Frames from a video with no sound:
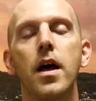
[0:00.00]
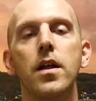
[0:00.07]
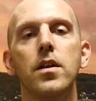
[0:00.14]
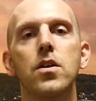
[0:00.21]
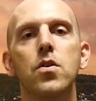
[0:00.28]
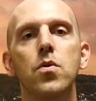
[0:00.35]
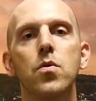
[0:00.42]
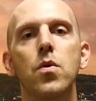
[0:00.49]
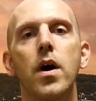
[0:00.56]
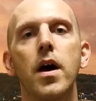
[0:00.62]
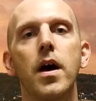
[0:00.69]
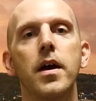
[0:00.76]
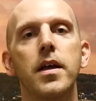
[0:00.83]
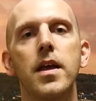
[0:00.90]

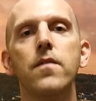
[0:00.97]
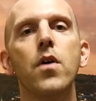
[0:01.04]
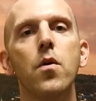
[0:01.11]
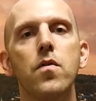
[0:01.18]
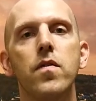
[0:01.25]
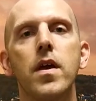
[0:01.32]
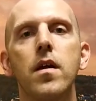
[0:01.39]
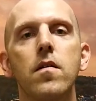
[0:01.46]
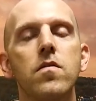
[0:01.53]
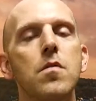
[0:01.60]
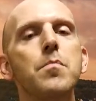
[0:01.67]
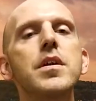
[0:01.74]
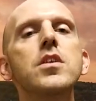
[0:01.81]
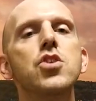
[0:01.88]
to give those things,
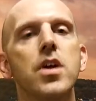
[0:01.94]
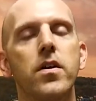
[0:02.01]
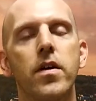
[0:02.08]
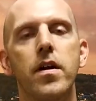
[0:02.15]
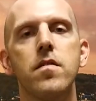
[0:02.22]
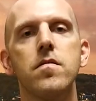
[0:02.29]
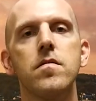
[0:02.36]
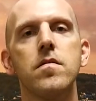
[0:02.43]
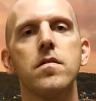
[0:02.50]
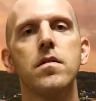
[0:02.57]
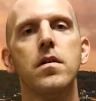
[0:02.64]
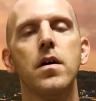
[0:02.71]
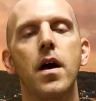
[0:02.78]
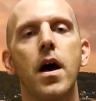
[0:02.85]
to be generous,
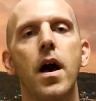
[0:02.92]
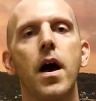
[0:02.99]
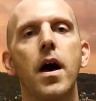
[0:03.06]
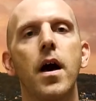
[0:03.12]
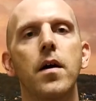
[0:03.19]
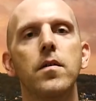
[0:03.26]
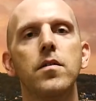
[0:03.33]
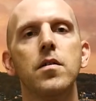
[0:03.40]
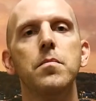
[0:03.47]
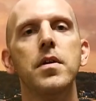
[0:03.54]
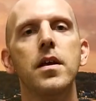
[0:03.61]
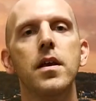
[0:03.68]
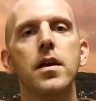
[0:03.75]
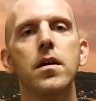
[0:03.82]
to
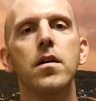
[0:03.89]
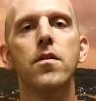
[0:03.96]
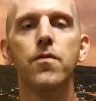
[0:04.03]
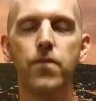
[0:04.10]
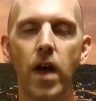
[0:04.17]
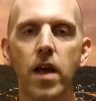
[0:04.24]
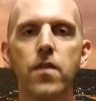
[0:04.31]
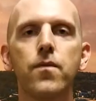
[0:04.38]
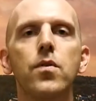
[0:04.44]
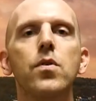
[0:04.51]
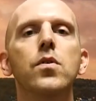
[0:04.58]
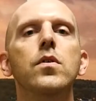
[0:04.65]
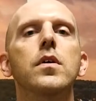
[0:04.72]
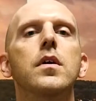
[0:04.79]
be
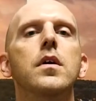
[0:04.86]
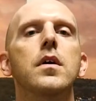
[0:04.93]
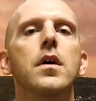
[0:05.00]
faithful,